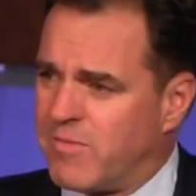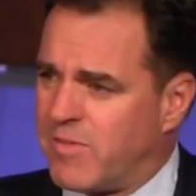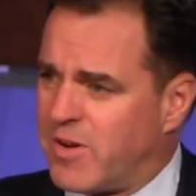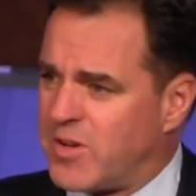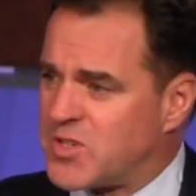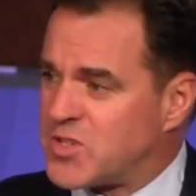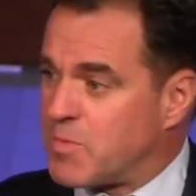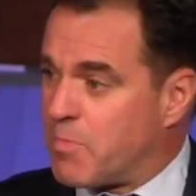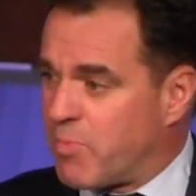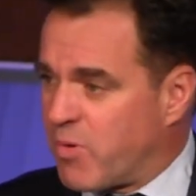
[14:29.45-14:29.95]

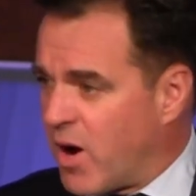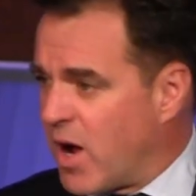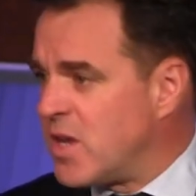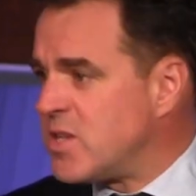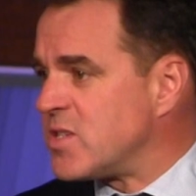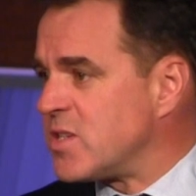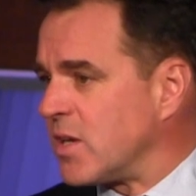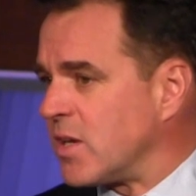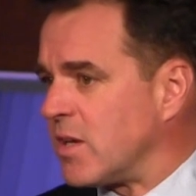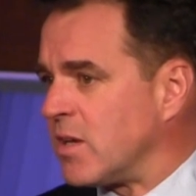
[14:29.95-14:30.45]
very
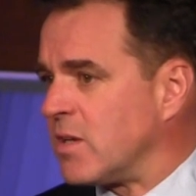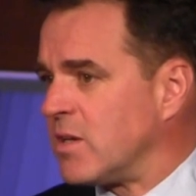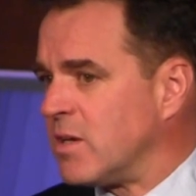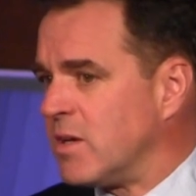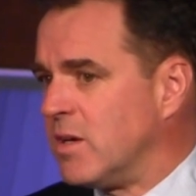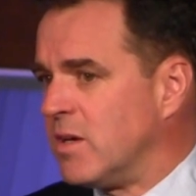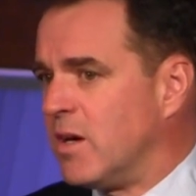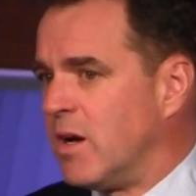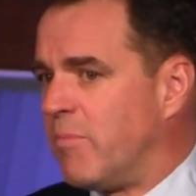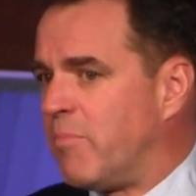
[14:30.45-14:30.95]
surprising
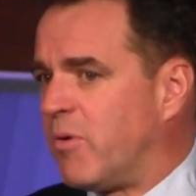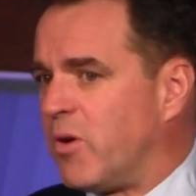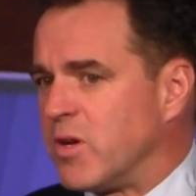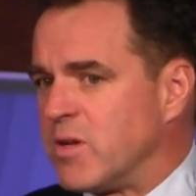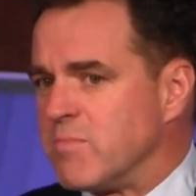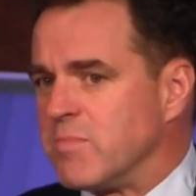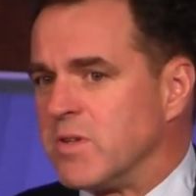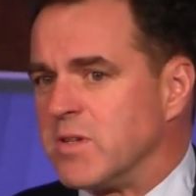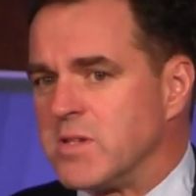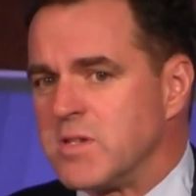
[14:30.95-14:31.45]

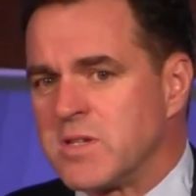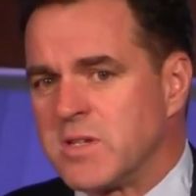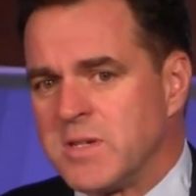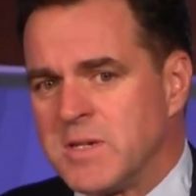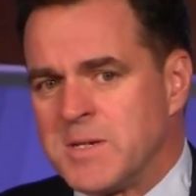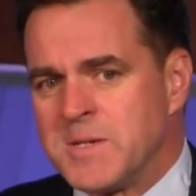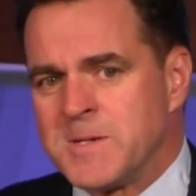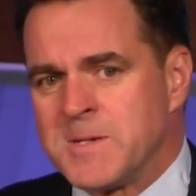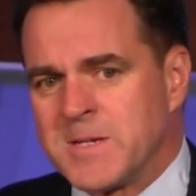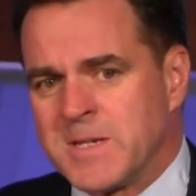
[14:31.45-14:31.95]
appointment
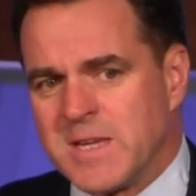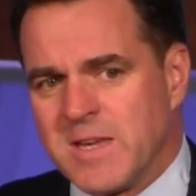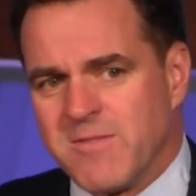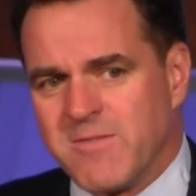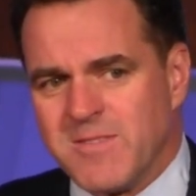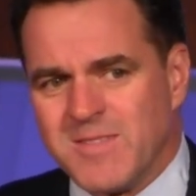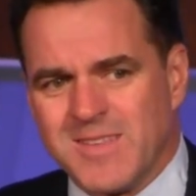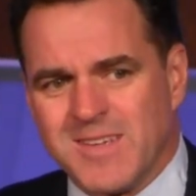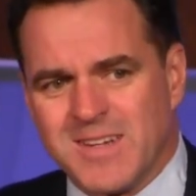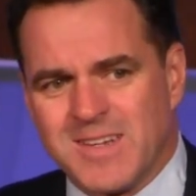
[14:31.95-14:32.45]

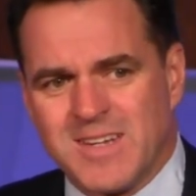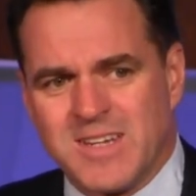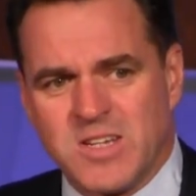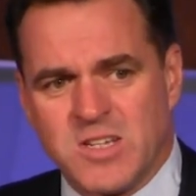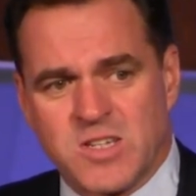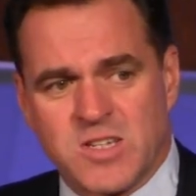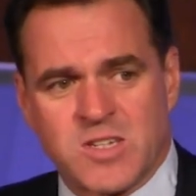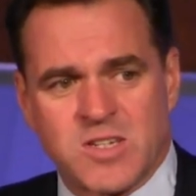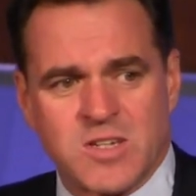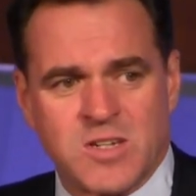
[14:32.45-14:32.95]
given that
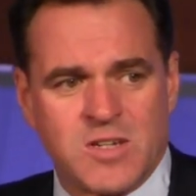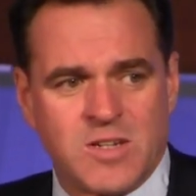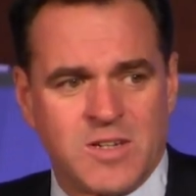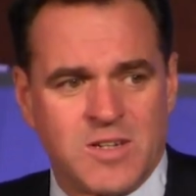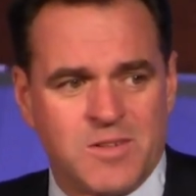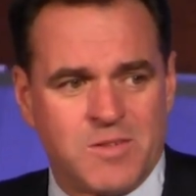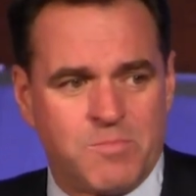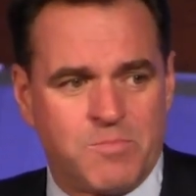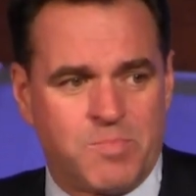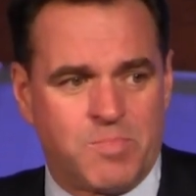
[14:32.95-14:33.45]
his
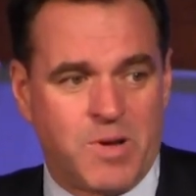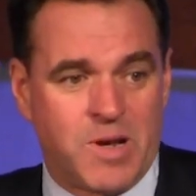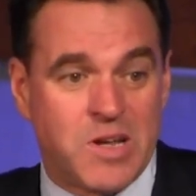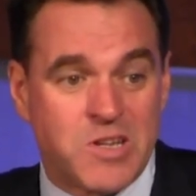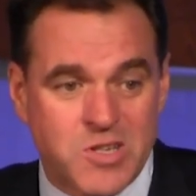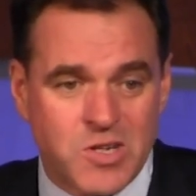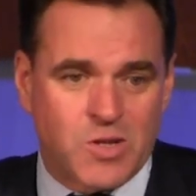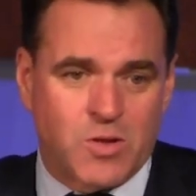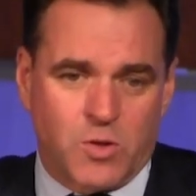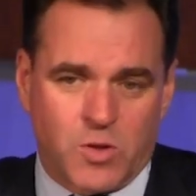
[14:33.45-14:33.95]

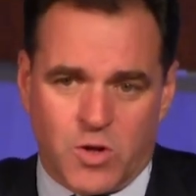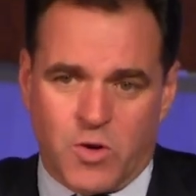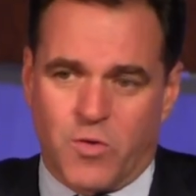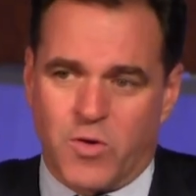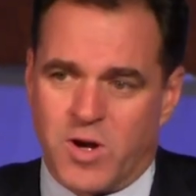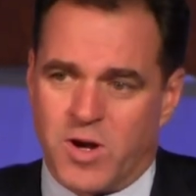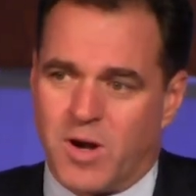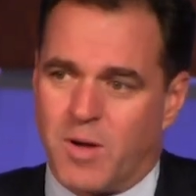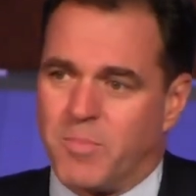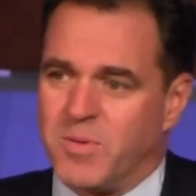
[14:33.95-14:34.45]
political
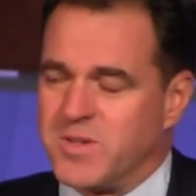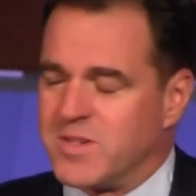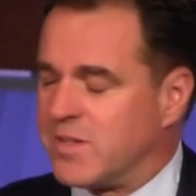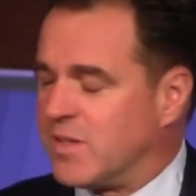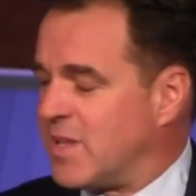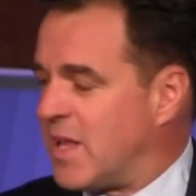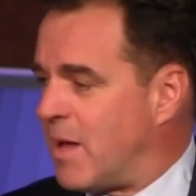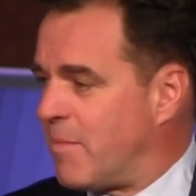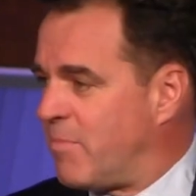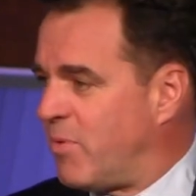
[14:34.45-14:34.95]
career up
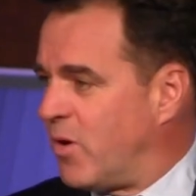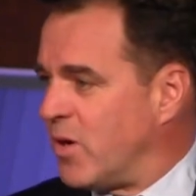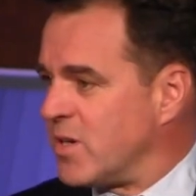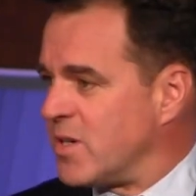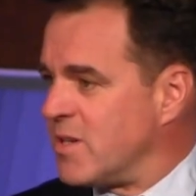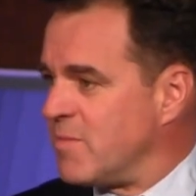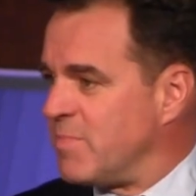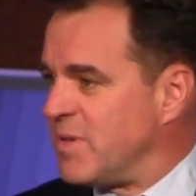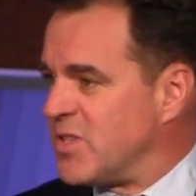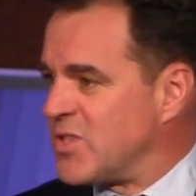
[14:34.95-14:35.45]
until that
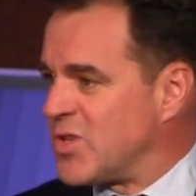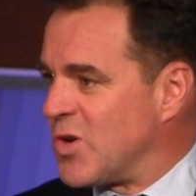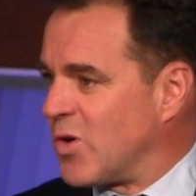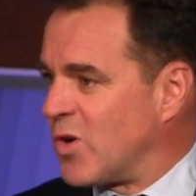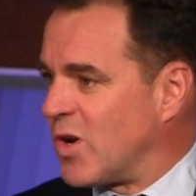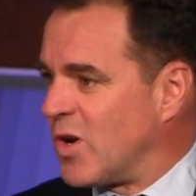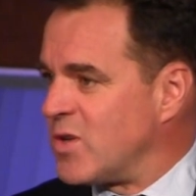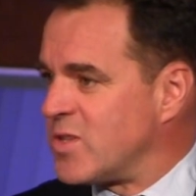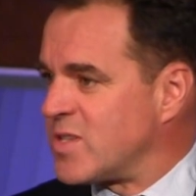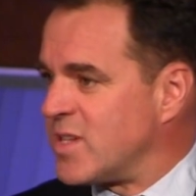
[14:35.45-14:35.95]
point had been so
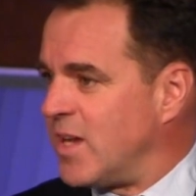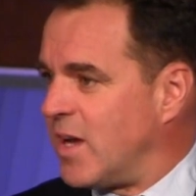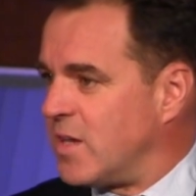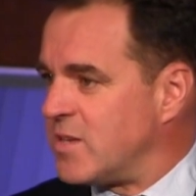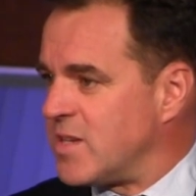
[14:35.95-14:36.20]
closely